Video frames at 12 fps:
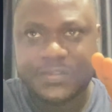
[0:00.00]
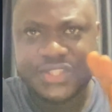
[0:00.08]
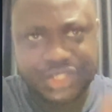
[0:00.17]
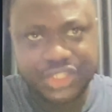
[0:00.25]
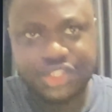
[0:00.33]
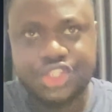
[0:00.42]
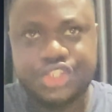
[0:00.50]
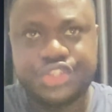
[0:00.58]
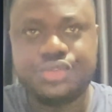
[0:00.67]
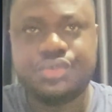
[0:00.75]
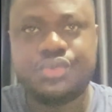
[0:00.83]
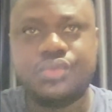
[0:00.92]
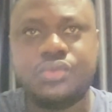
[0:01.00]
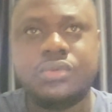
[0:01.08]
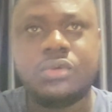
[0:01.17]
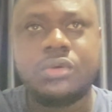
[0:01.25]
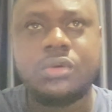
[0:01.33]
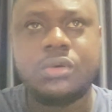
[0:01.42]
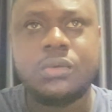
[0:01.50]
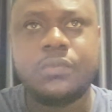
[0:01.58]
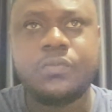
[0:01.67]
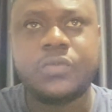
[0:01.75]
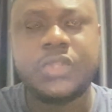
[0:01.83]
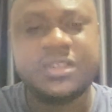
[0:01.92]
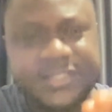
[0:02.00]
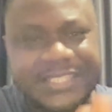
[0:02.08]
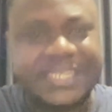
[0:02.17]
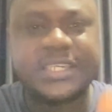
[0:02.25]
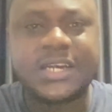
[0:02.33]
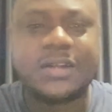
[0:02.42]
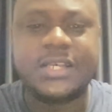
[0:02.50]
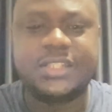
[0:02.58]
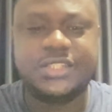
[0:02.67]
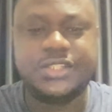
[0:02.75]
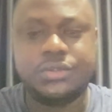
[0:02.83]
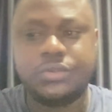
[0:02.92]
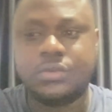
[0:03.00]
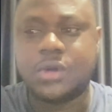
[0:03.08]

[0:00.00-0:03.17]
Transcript: teach you technical SEO,